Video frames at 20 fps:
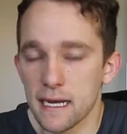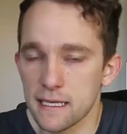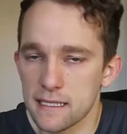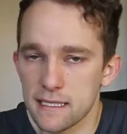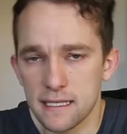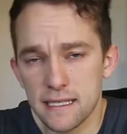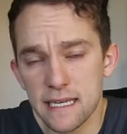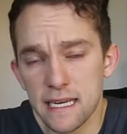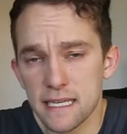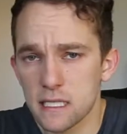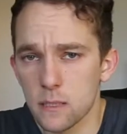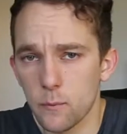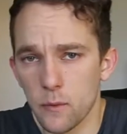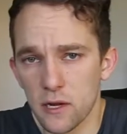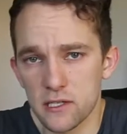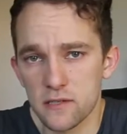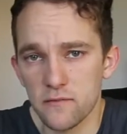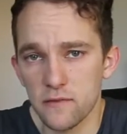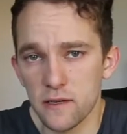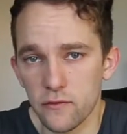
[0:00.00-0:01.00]
to test a
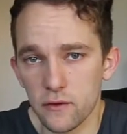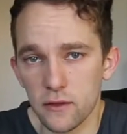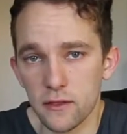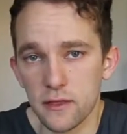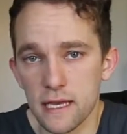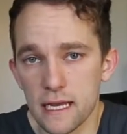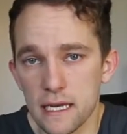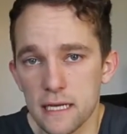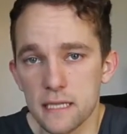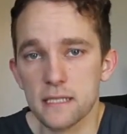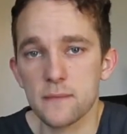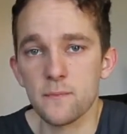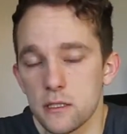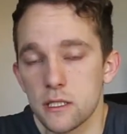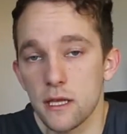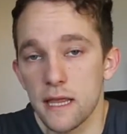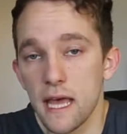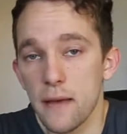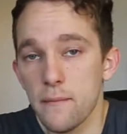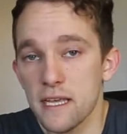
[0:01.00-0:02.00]
bunch of different things.
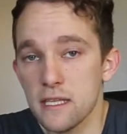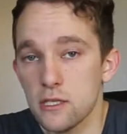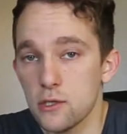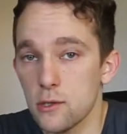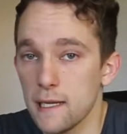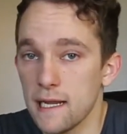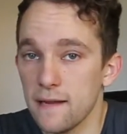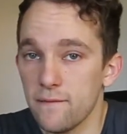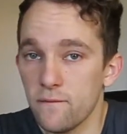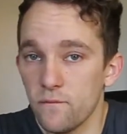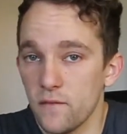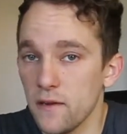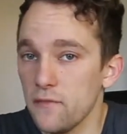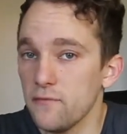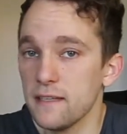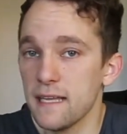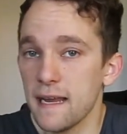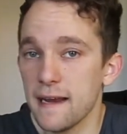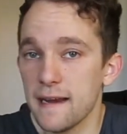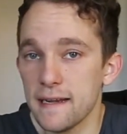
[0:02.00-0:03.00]
So that means you need
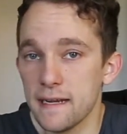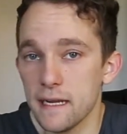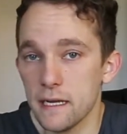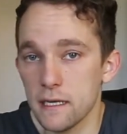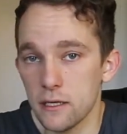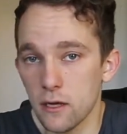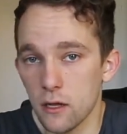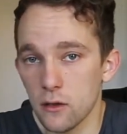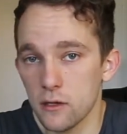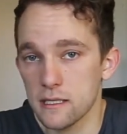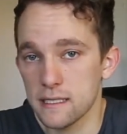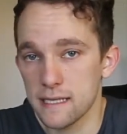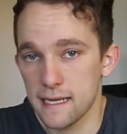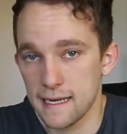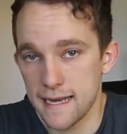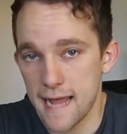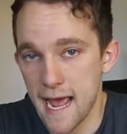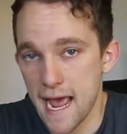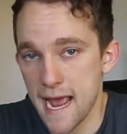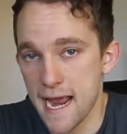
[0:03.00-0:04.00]
$15
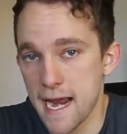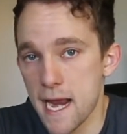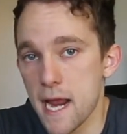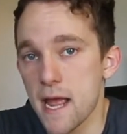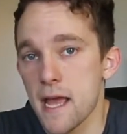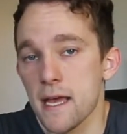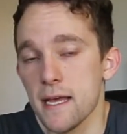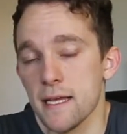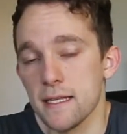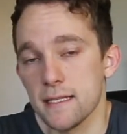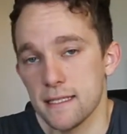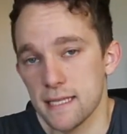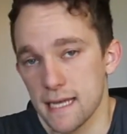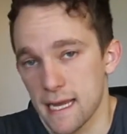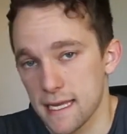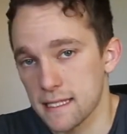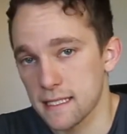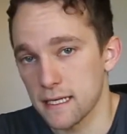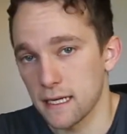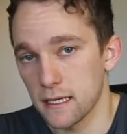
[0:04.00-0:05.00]
a day to
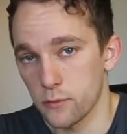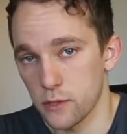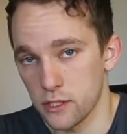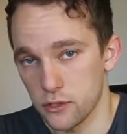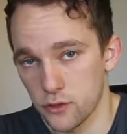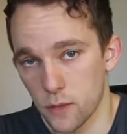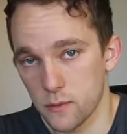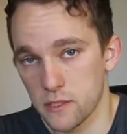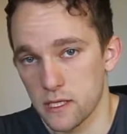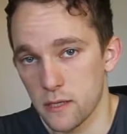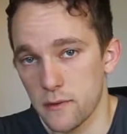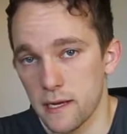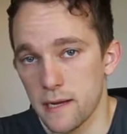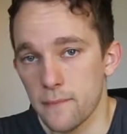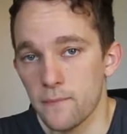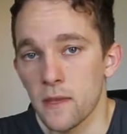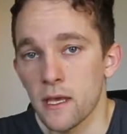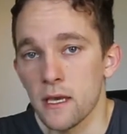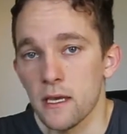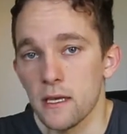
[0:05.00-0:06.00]
get started with
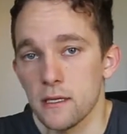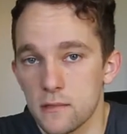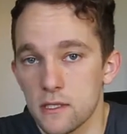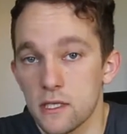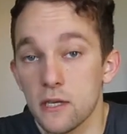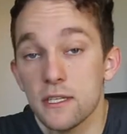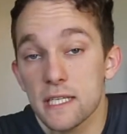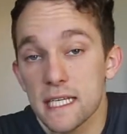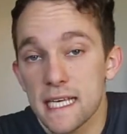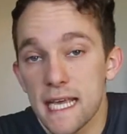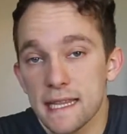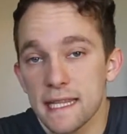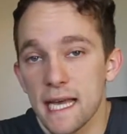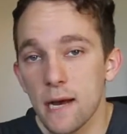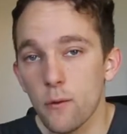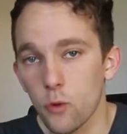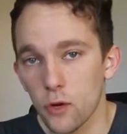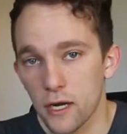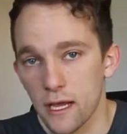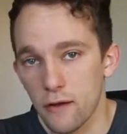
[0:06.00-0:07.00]
dropshipping. So to get
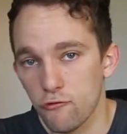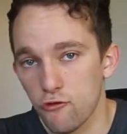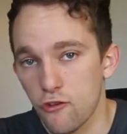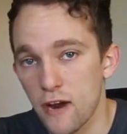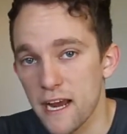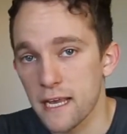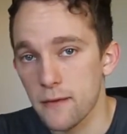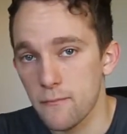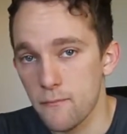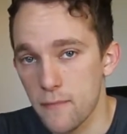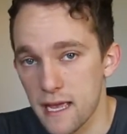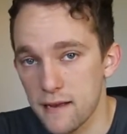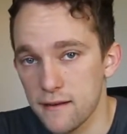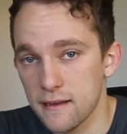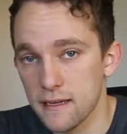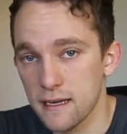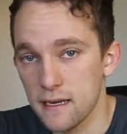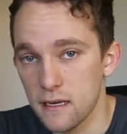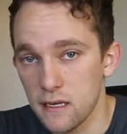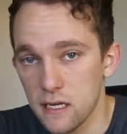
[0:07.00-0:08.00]
that, what I recommend
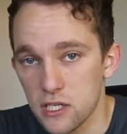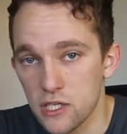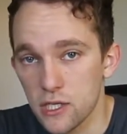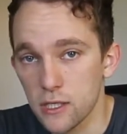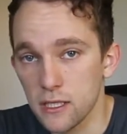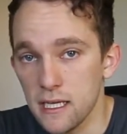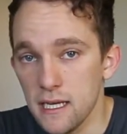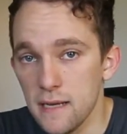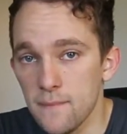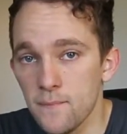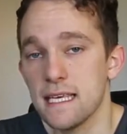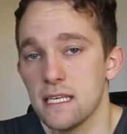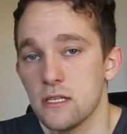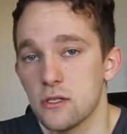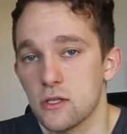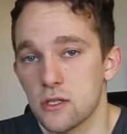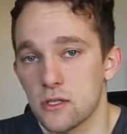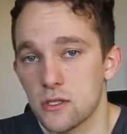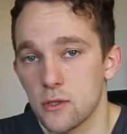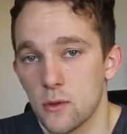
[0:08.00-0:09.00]
initially
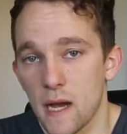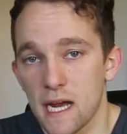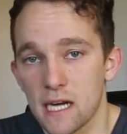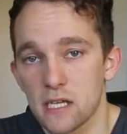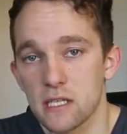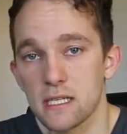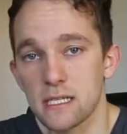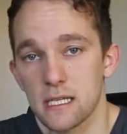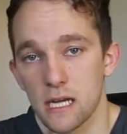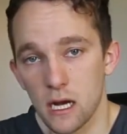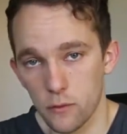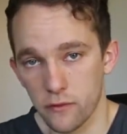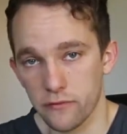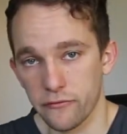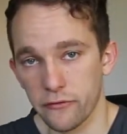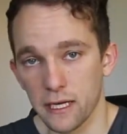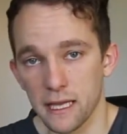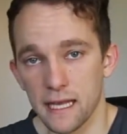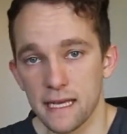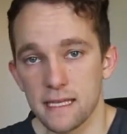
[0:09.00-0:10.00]
is to actually start with
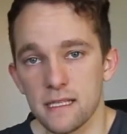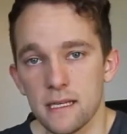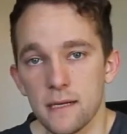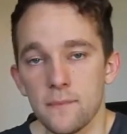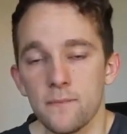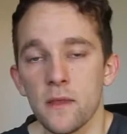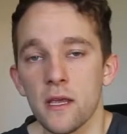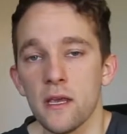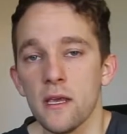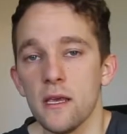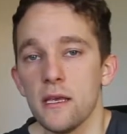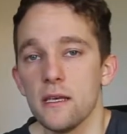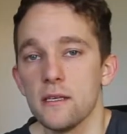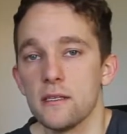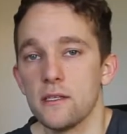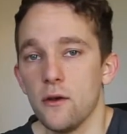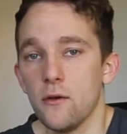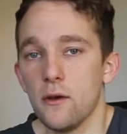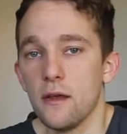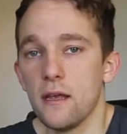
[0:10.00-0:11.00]
freelancing.
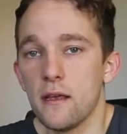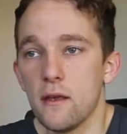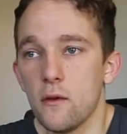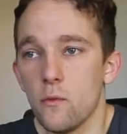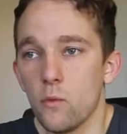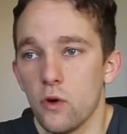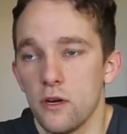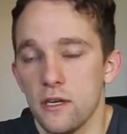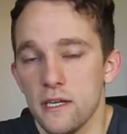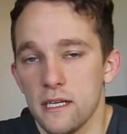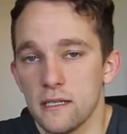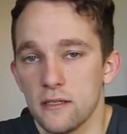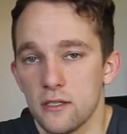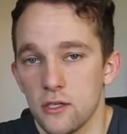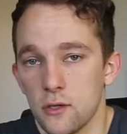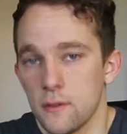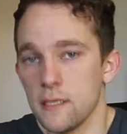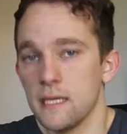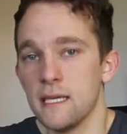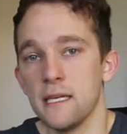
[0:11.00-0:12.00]
So what you can
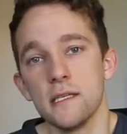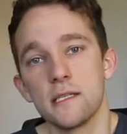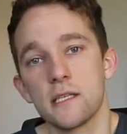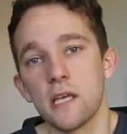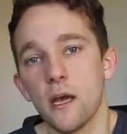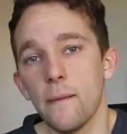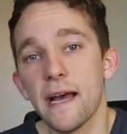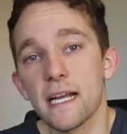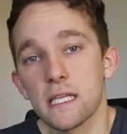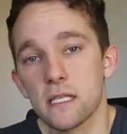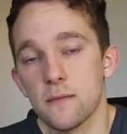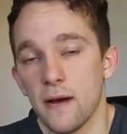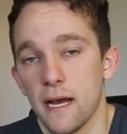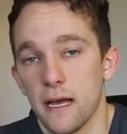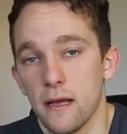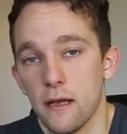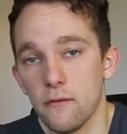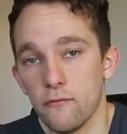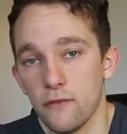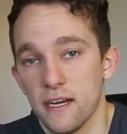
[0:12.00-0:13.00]
do is go back to
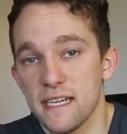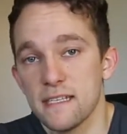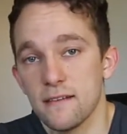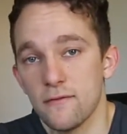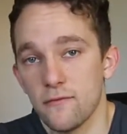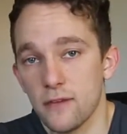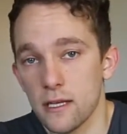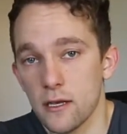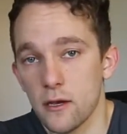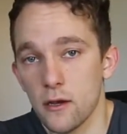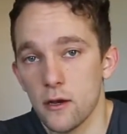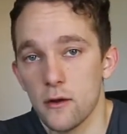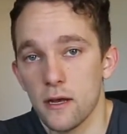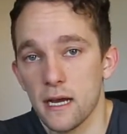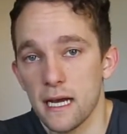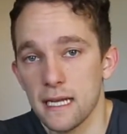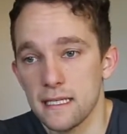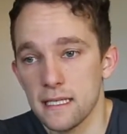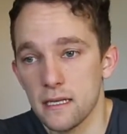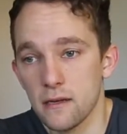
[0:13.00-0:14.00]
my recent video.
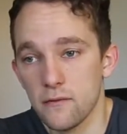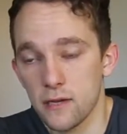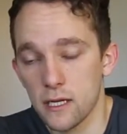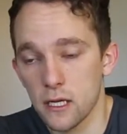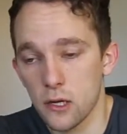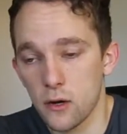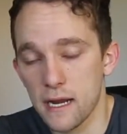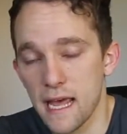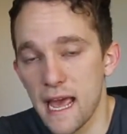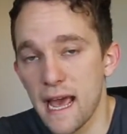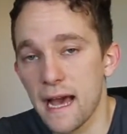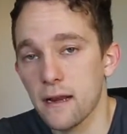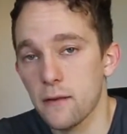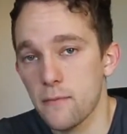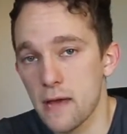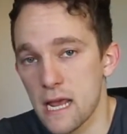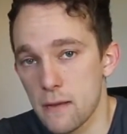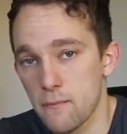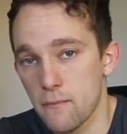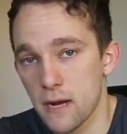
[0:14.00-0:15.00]
I did a video on how to
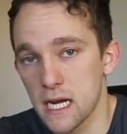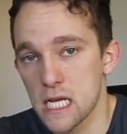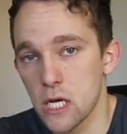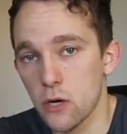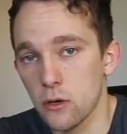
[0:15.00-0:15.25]
make money